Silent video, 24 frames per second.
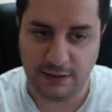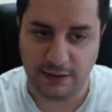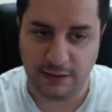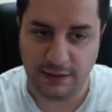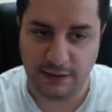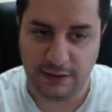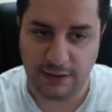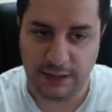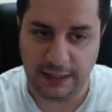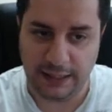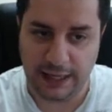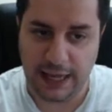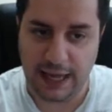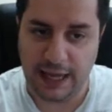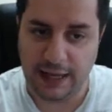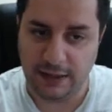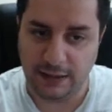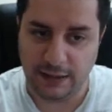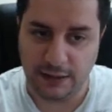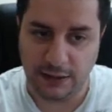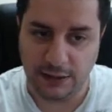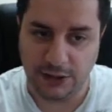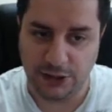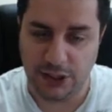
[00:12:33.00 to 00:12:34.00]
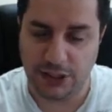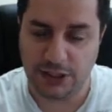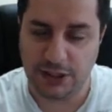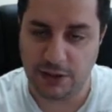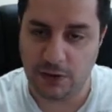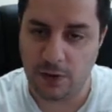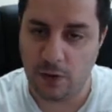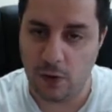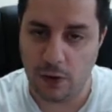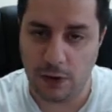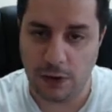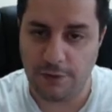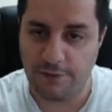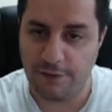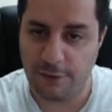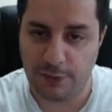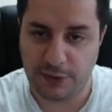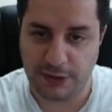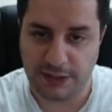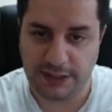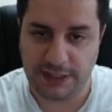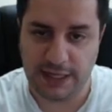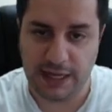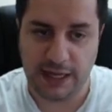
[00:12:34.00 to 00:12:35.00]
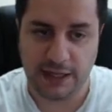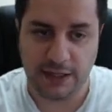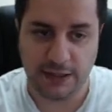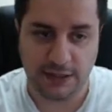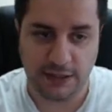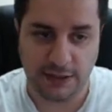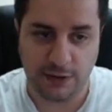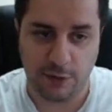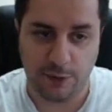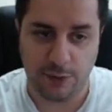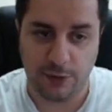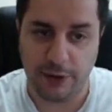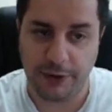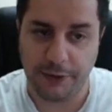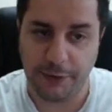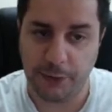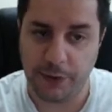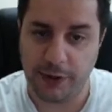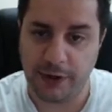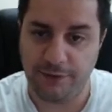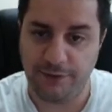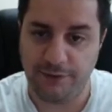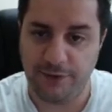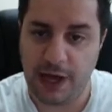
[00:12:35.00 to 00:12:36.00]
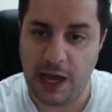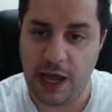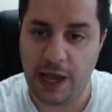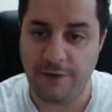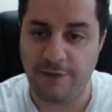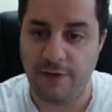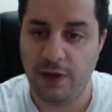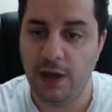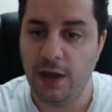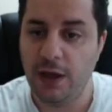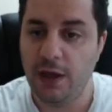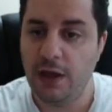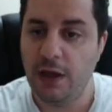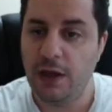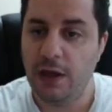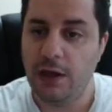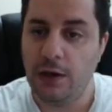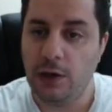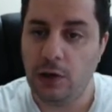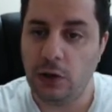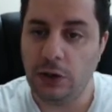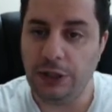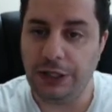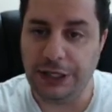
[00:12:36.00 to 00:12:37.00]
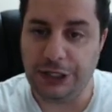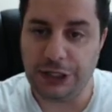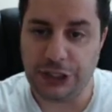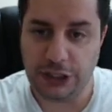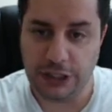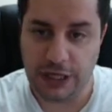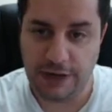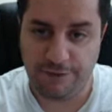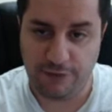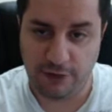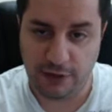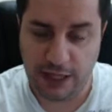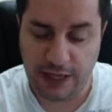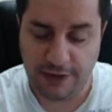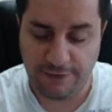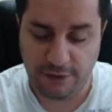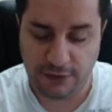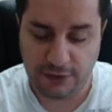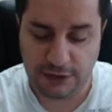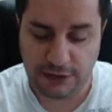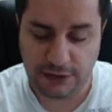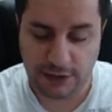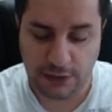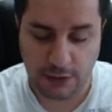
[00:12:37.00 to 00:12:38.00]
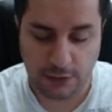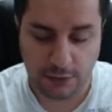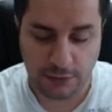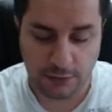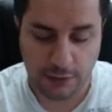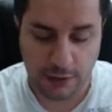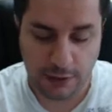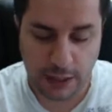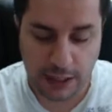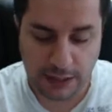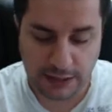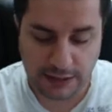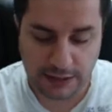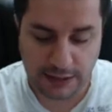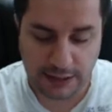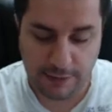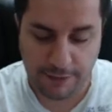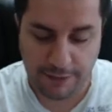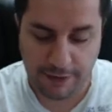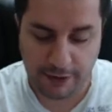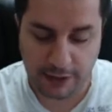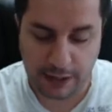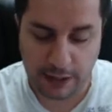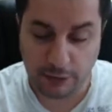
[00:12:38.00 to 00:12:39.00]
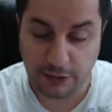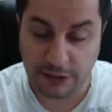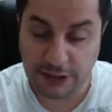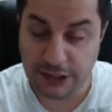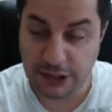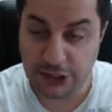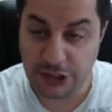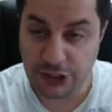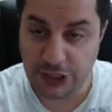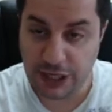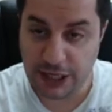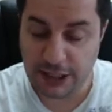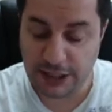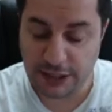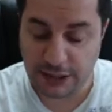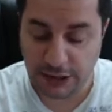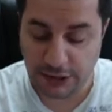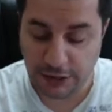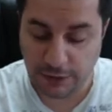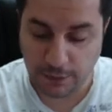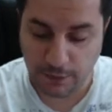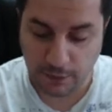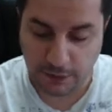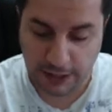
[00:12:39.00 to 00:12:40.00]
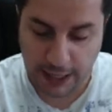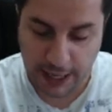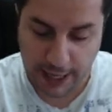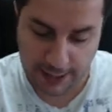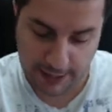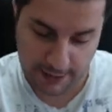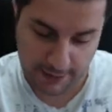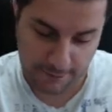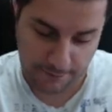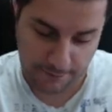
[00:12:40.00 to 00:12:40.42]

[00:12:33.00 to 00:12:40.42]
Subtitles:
again just a quarter of a percent, 0.25 on each and every level. So not something that I would suggest you getting,